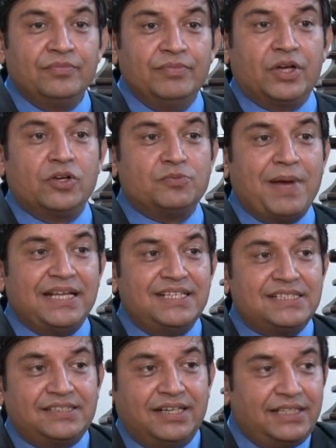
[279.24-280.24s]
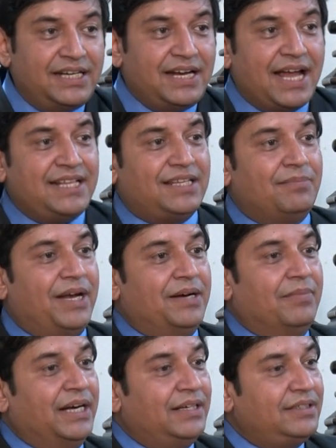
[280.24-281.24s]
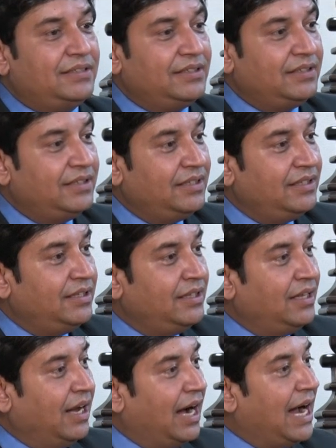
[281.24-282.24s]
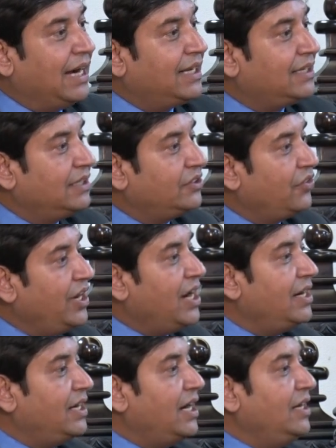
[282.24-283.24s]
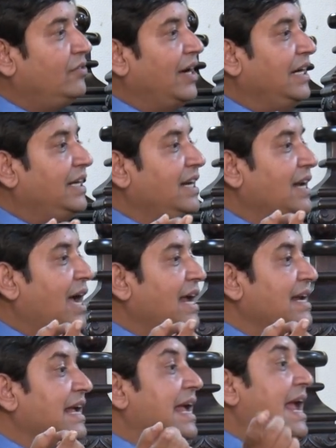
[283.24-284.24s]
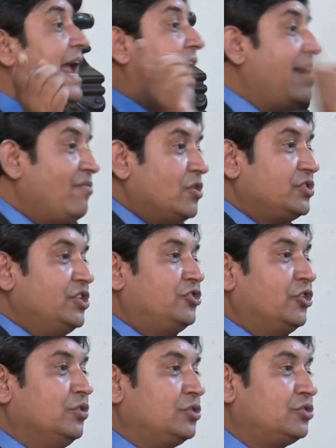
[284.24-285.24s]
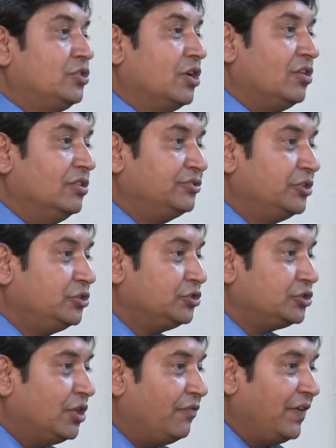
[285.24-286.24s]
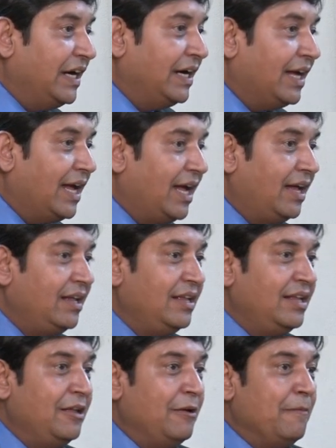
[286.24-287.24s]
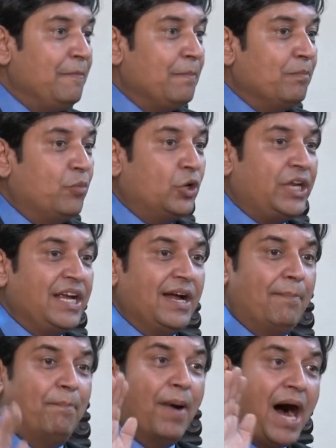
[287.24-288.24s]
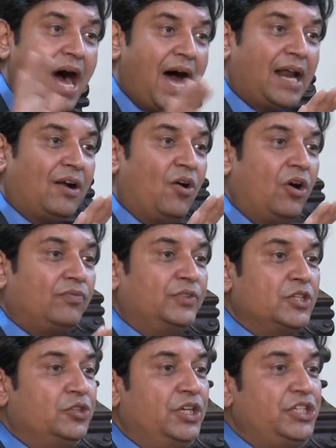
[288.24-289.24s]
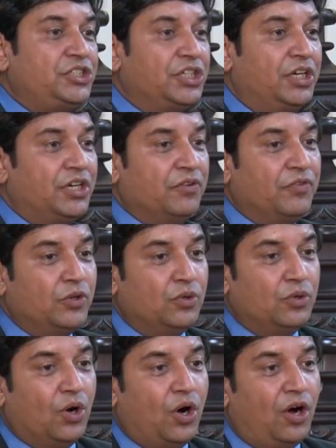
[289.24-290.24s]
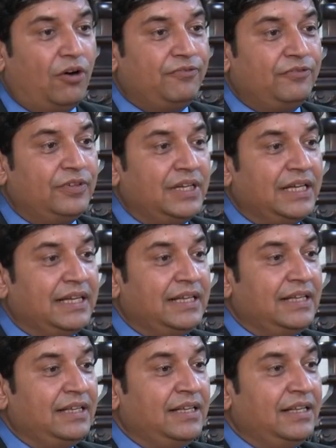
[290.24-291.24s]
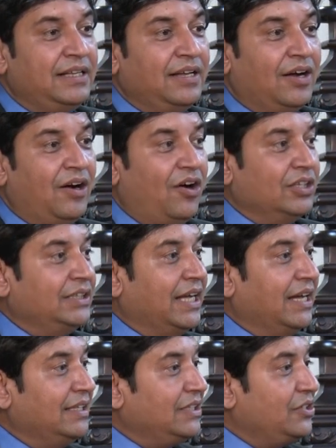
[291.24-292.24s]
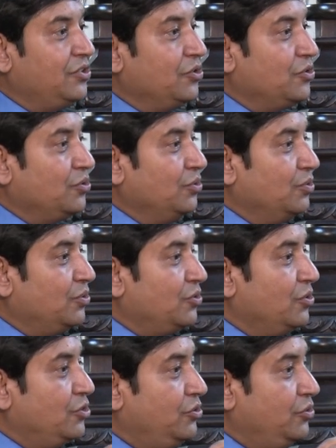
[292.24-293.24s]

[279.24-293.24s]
Because by this 39th Amendment, Article 329A was introduced to the Constitution of India putting a bar of the judicial review of on the to, to, to